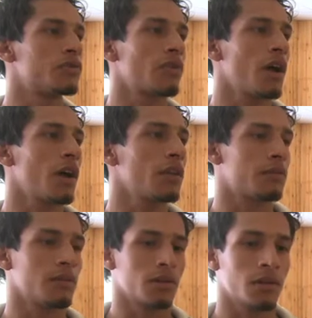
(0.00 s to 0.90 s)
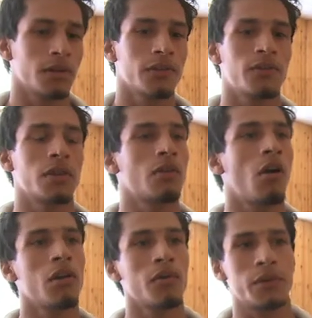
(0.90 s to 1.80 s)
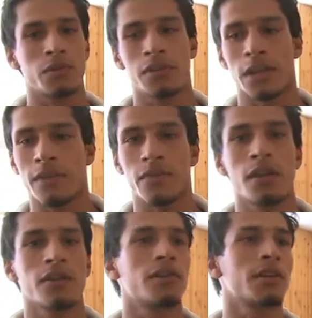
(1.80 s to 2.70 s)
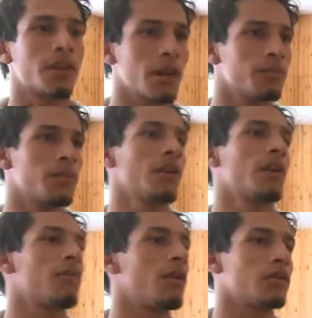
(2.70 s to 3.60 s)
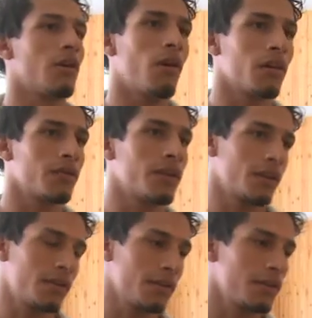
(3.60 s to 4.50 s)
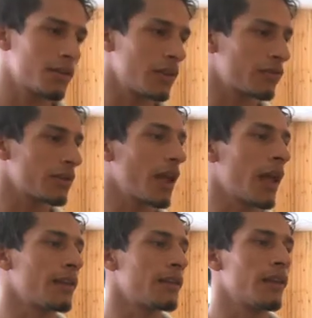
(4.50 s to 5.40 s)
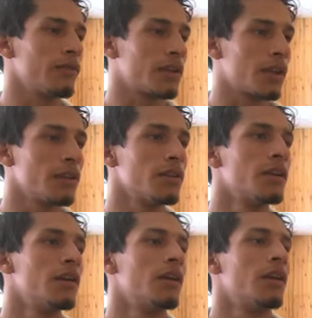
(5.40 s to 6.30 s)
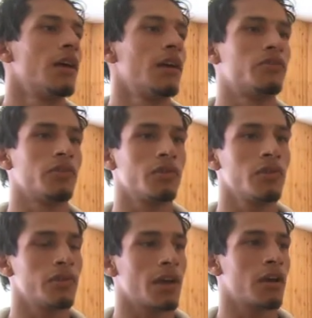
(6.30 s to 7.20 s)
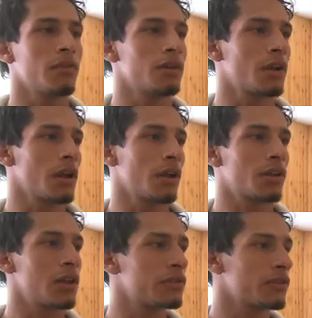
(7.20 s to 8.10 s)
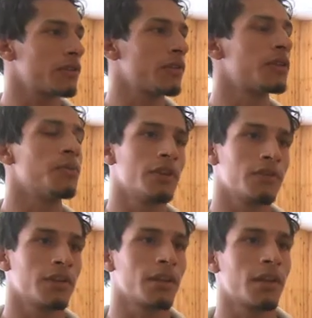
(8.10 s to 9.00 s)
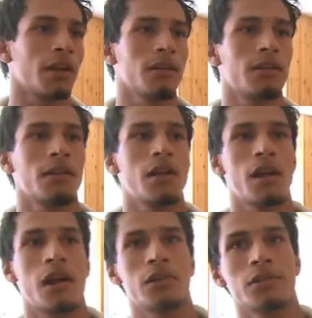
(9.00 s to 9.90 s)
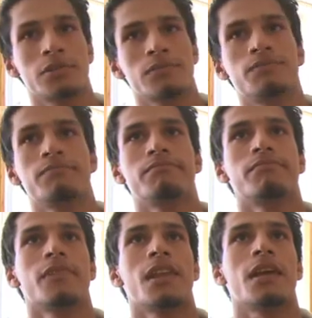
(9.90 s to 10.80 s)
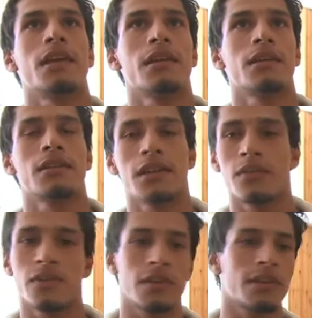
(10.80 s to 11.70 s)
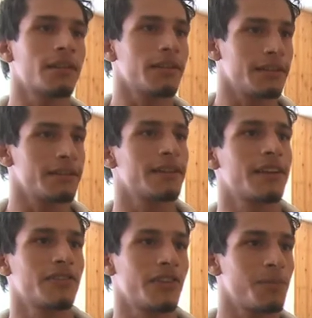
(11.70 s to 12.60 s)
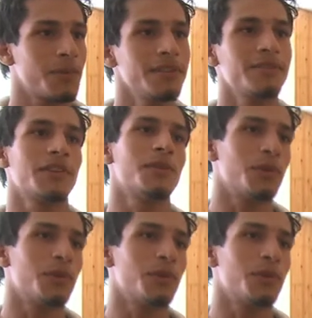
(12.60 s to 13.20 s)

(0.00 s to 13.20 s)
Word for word: to try to uh, say to all of the world that Afghanistan can be equal to all of the country and uh, we can introduce our uh, culture with the music and our uh, everything that in country happen with the